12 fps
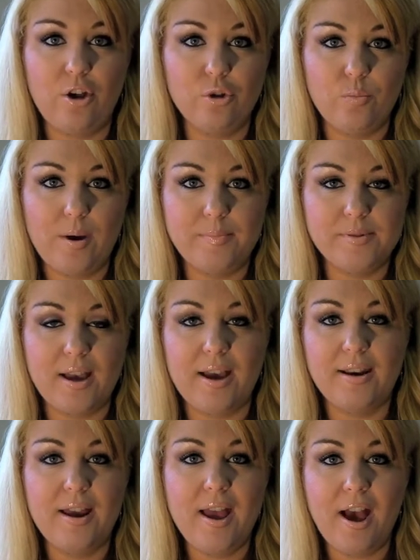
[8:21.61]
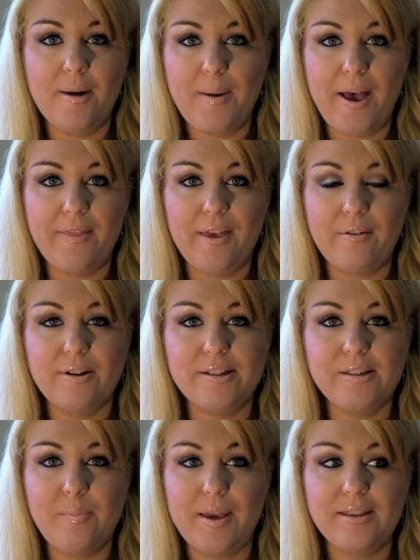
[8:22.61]
on the website about that
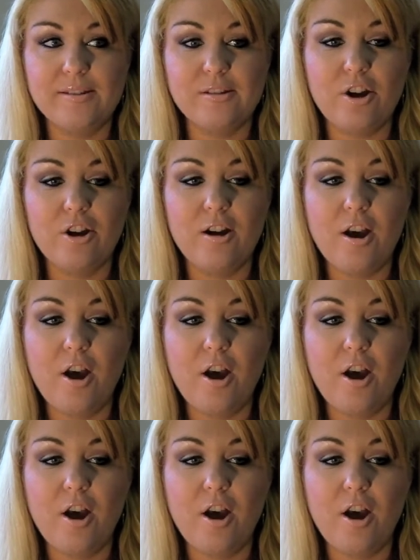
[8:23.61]
recipe so